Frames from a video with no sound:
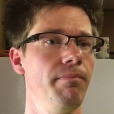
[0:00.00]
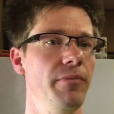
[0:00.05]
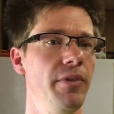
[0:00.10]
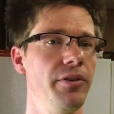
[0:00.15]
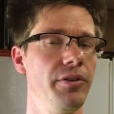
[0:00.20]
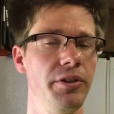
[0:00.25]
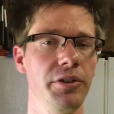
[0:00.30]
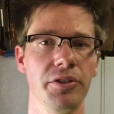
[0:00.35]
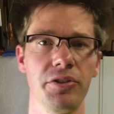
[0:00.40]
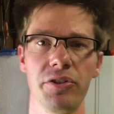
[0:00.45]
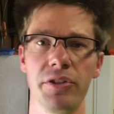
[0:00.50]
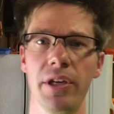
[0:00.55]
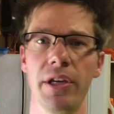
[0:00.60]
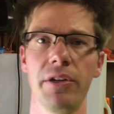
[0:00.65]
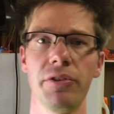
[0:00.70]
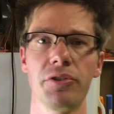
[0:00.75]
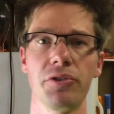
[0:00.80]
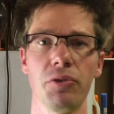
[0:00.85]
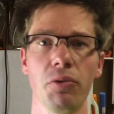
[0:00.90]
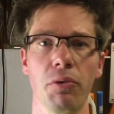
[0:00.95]
that this
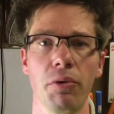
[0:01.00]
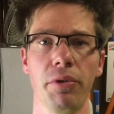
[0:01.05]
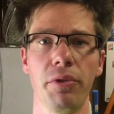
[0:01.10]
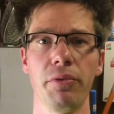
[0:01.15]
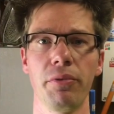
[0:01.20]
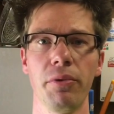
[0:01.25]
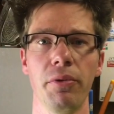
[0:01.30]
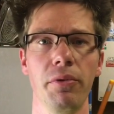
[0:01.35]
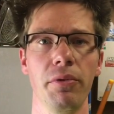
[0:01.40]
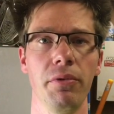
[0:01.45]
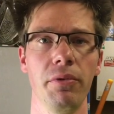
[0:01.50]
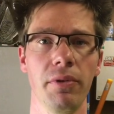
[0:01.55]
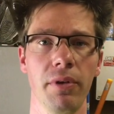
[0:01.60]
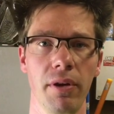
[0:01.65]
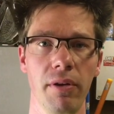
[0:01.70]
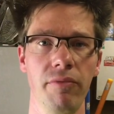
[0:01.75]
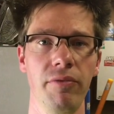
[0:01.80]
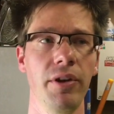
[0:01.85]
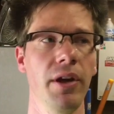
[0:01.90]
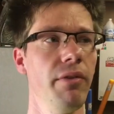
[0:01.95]
thing soared through
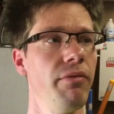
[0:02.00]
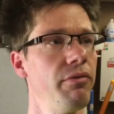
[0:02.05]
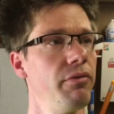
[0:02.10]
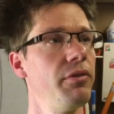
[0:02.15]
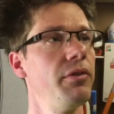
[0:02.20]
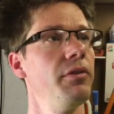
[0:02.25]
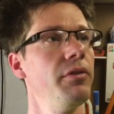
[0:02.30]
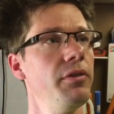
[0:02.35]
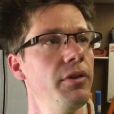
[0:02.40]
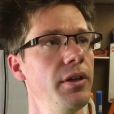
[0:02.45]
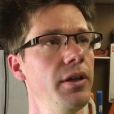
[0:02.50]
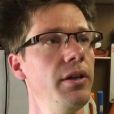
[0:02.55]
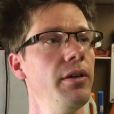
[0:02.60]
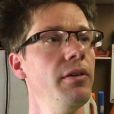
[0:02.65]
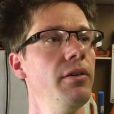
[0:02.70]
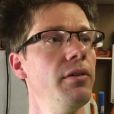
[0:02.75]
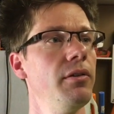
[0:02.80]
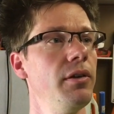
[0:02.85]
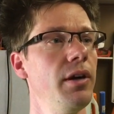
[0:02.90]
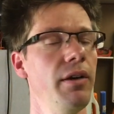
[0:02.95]
have definitely
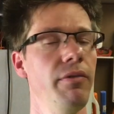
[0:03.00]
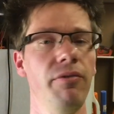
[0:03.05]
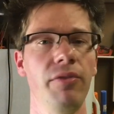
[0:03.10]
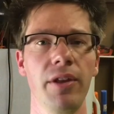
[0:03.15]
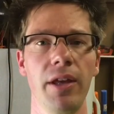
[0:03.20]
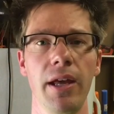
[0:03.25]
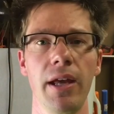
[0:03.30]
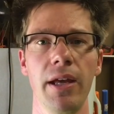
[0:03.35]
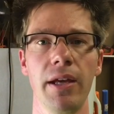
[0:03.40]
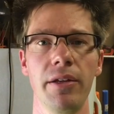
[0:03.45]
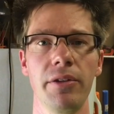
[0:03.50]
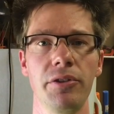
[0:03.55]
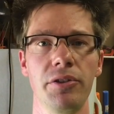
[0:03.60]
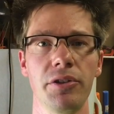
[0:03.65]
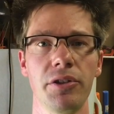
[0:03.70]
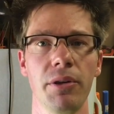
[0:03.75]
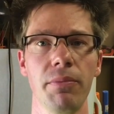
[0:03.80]
left the edge